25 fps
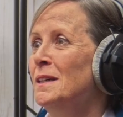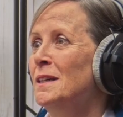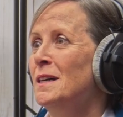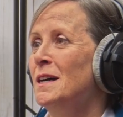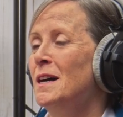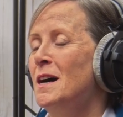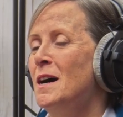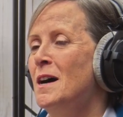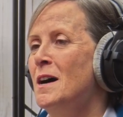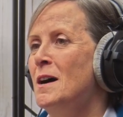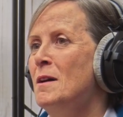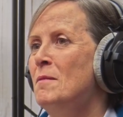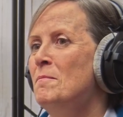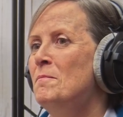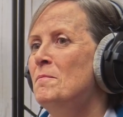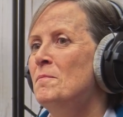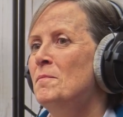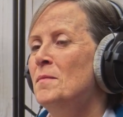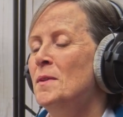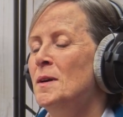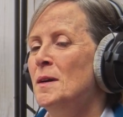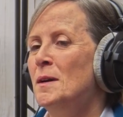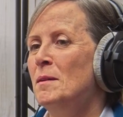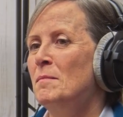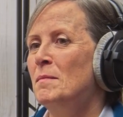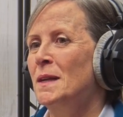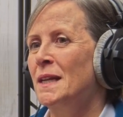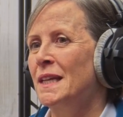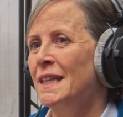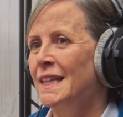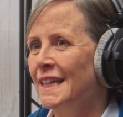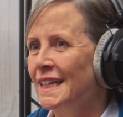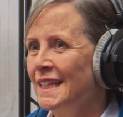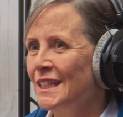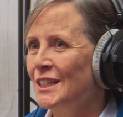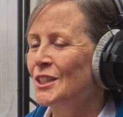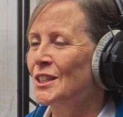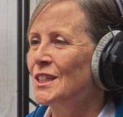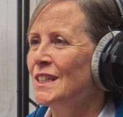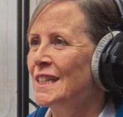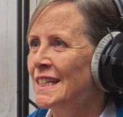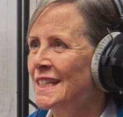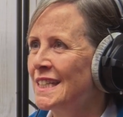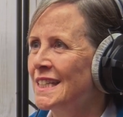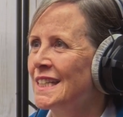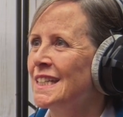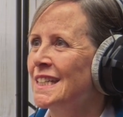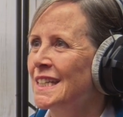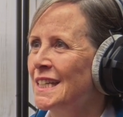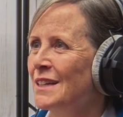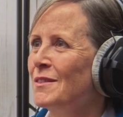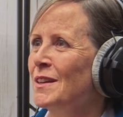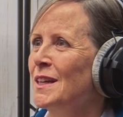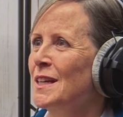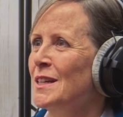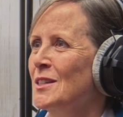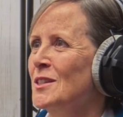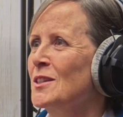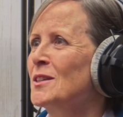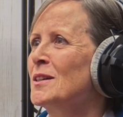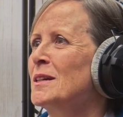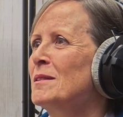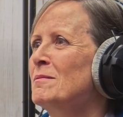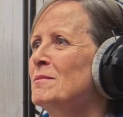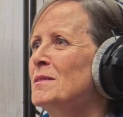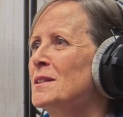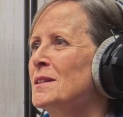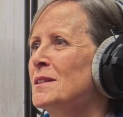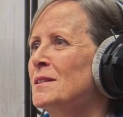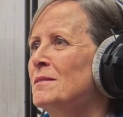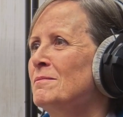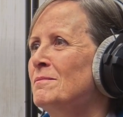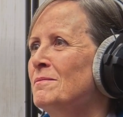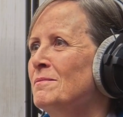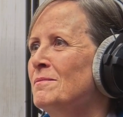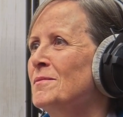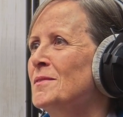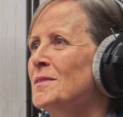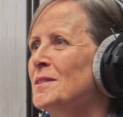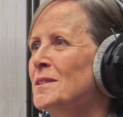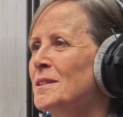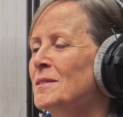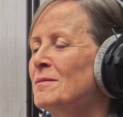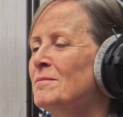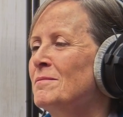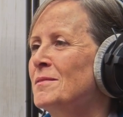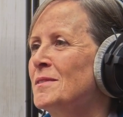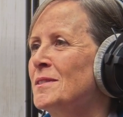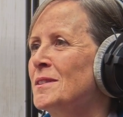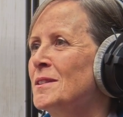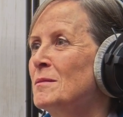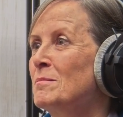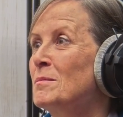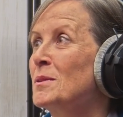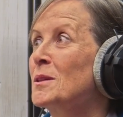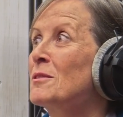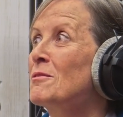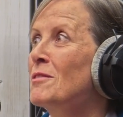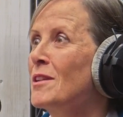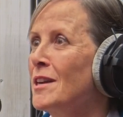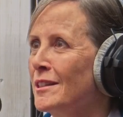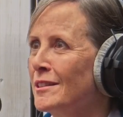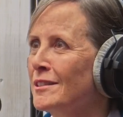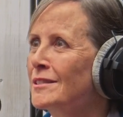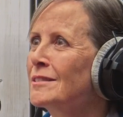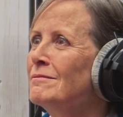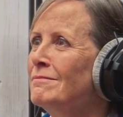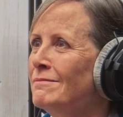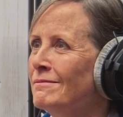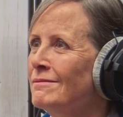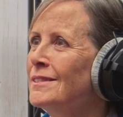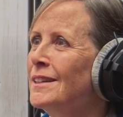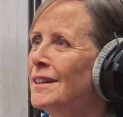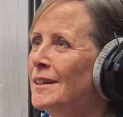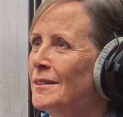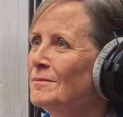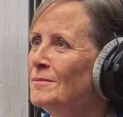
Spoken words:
But I think it's just giving it time to progress. Yeah.